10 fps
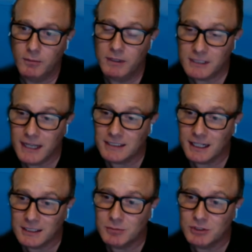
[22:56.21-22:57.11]
But this guy's
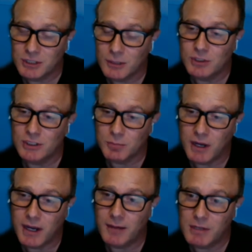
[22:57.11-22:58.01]
got some substance
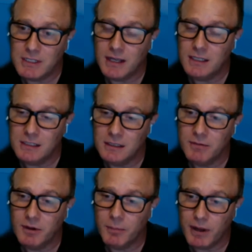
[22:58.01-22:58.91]
behind him. He's
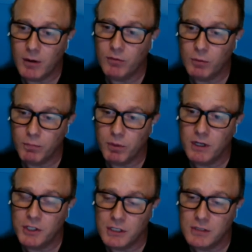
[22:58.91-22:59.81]
delivering a powerful
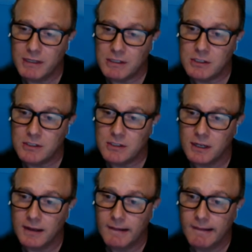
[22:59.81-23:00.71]
punch in his message, isn't he?